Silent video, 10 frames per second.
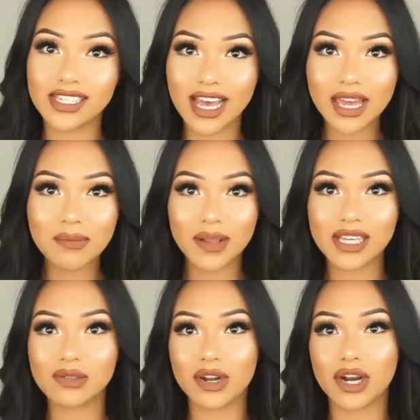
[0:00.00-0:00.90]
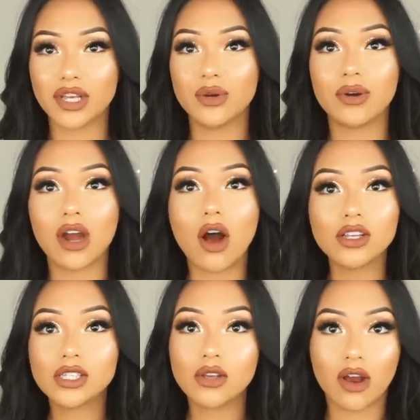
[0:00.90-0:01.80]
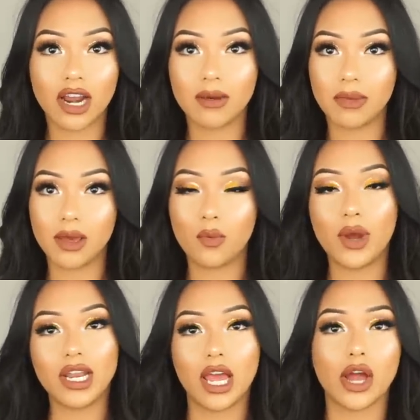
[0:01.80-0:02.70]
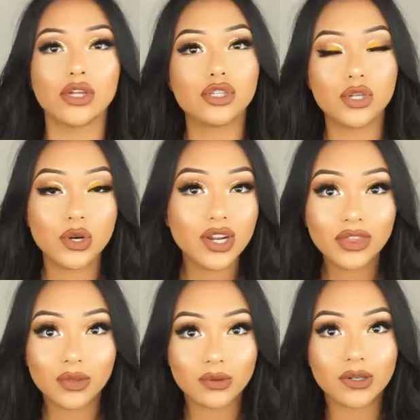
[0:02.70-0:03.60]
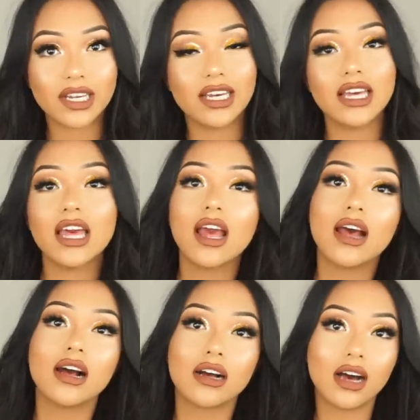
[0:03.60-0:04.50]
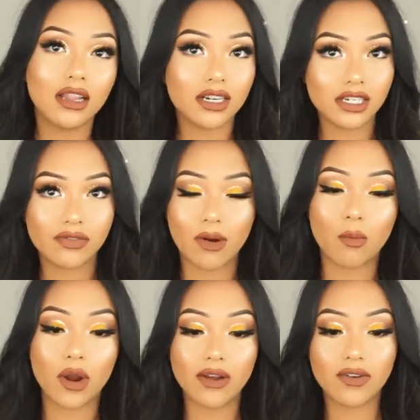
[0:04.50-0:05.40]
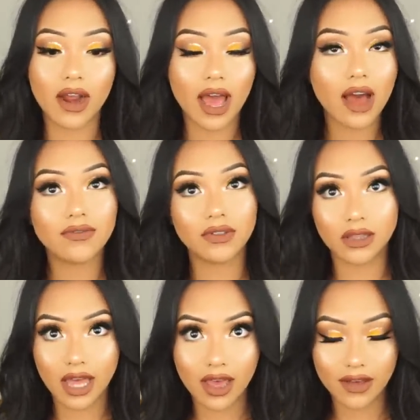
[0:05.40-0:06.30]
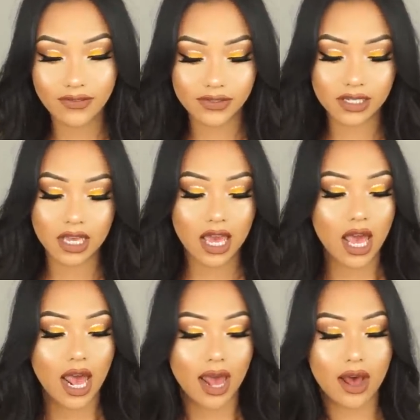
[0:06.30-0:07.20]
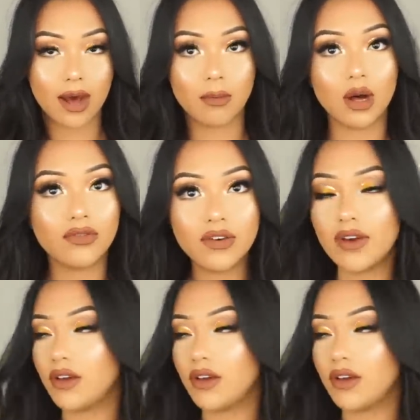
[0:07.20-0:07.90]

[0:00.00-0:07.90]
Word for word: the second place winner, you are also gonna be winning two to three colors from whatever I have left um, of the